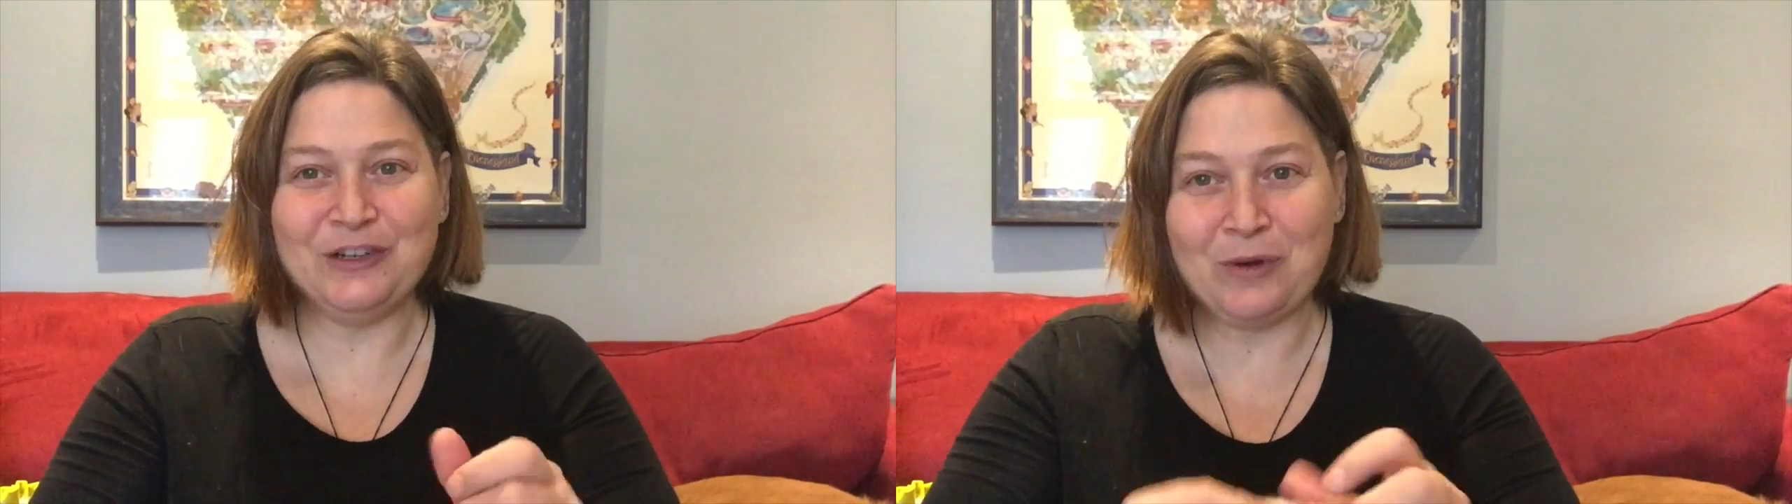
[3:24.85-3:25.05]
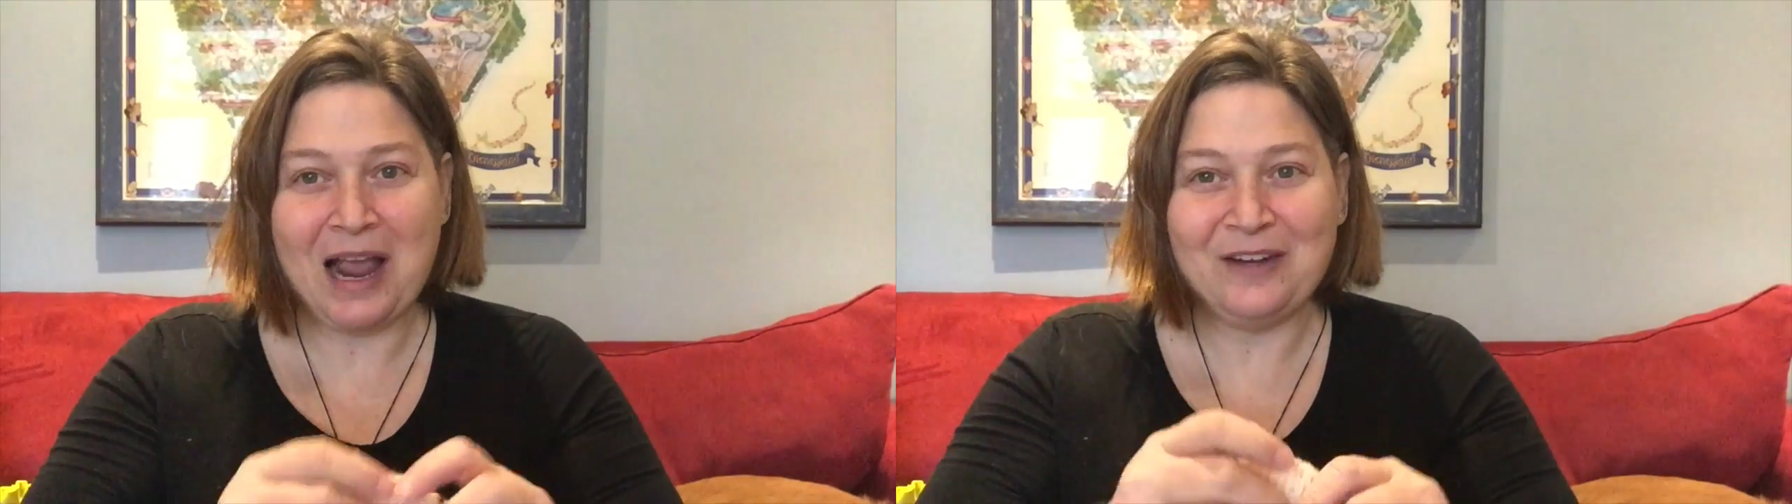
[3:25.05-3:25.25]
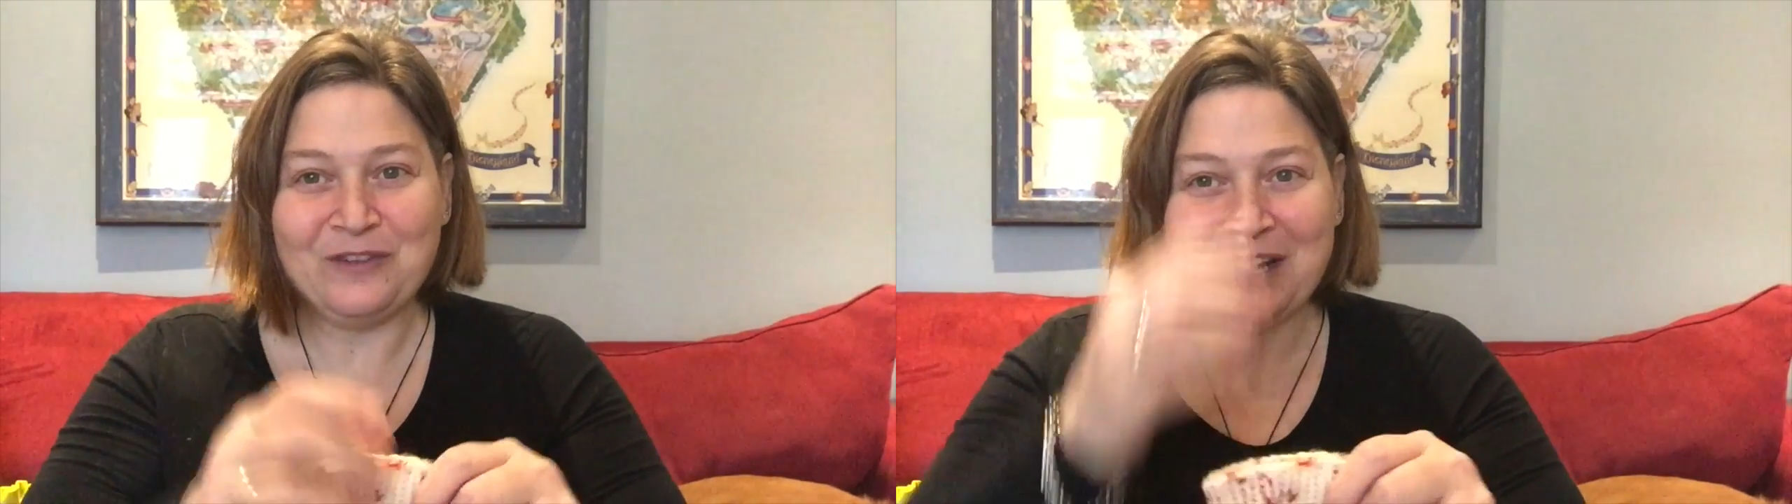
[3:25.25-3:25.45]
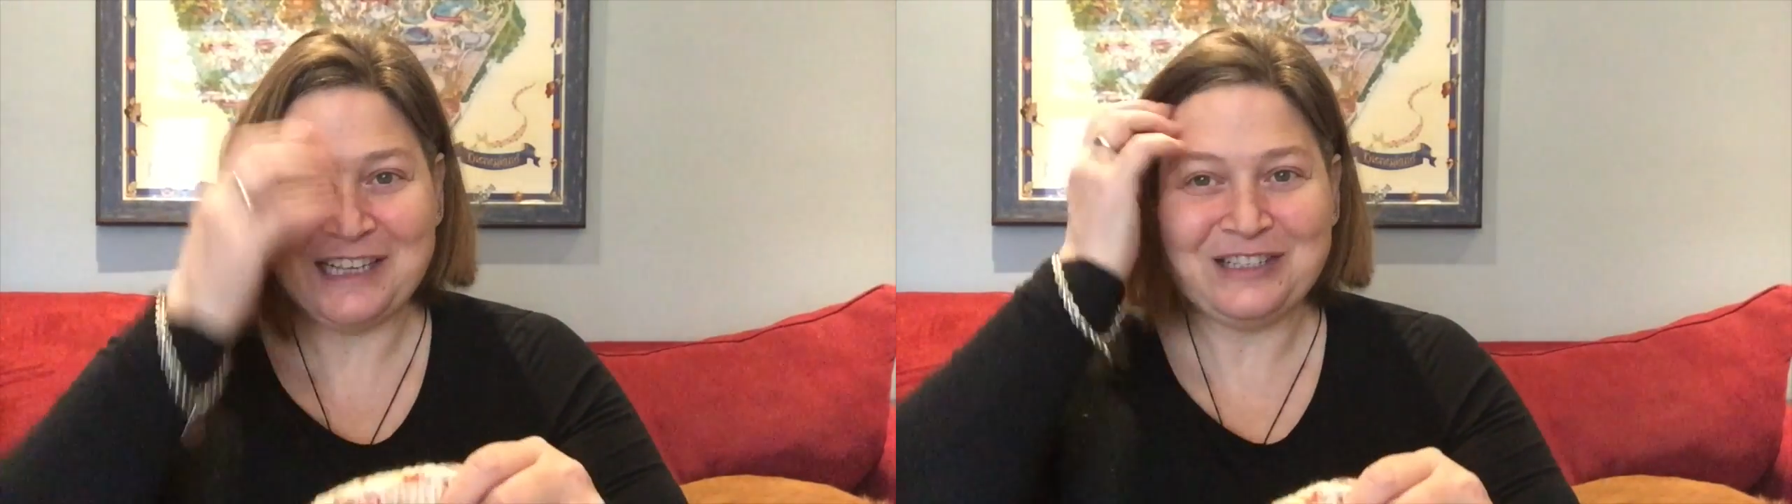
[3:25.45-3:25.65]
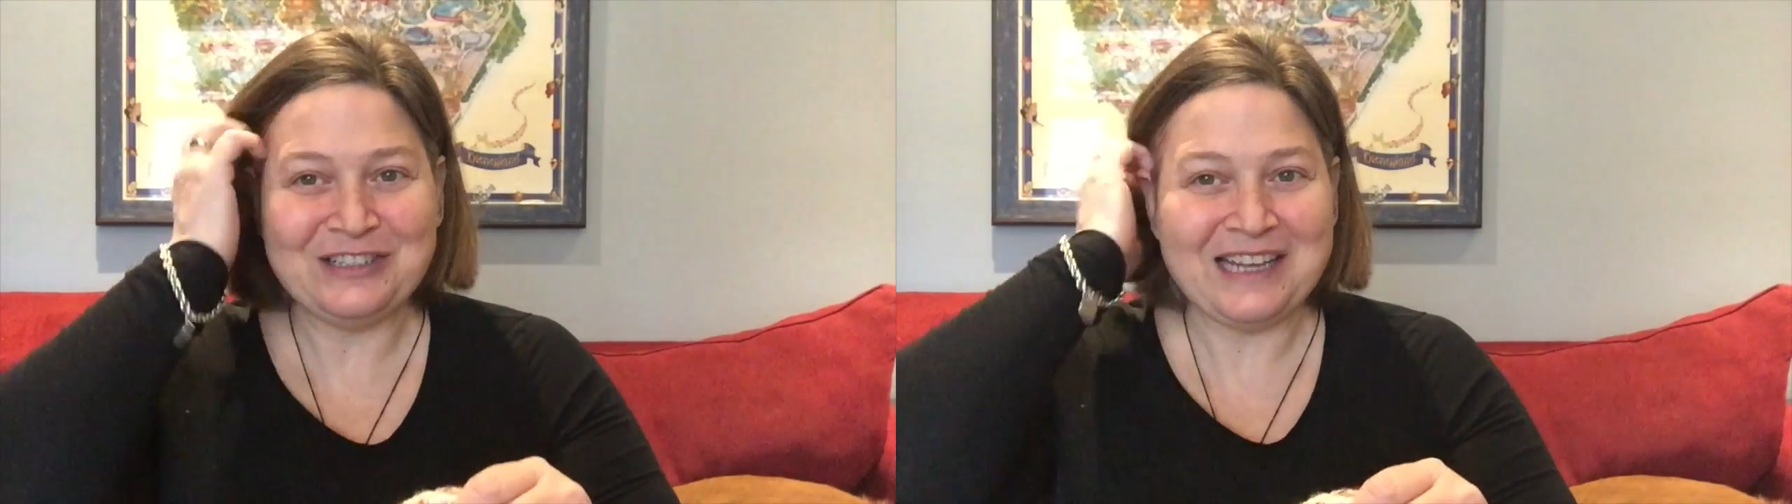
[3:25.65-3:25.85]
dried for
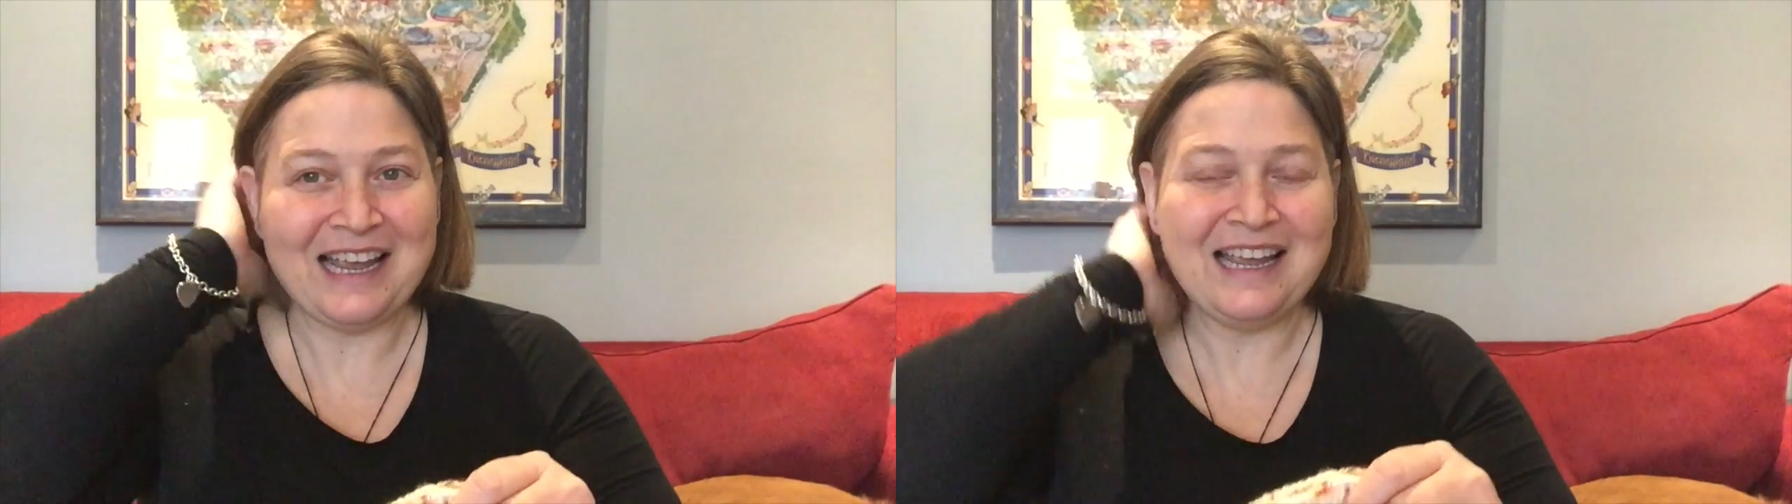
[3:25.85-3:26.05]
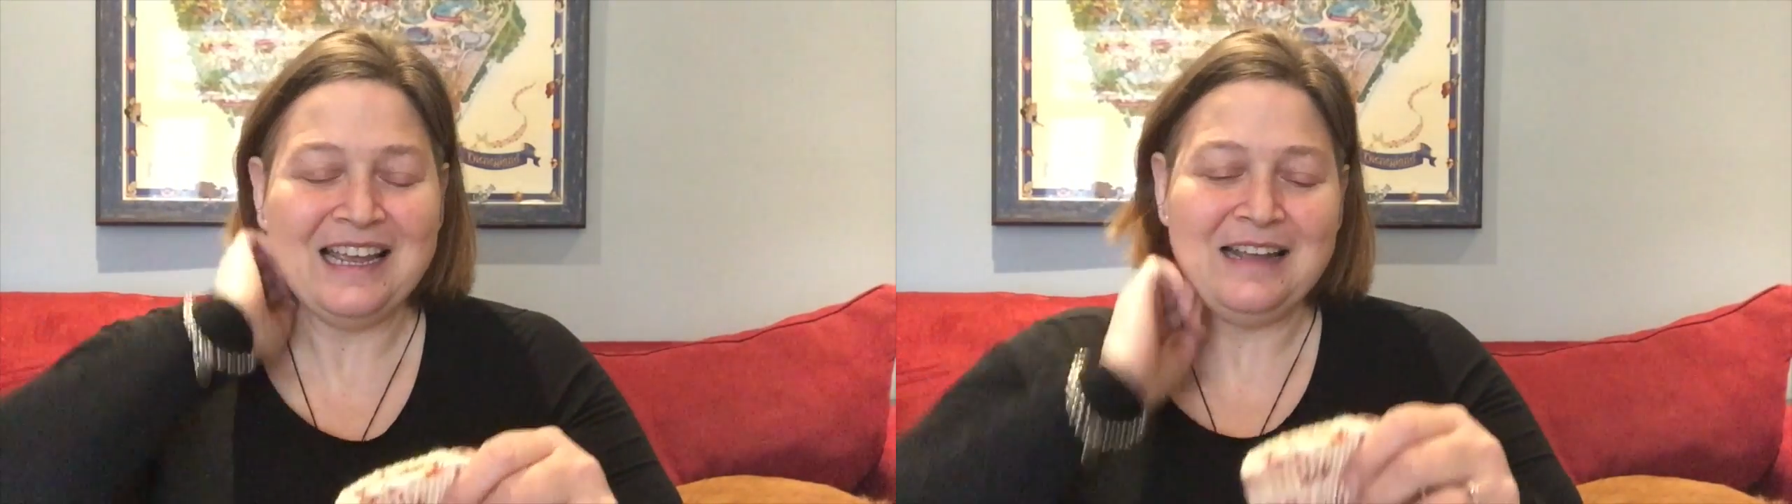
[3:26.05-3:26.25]
yesterday,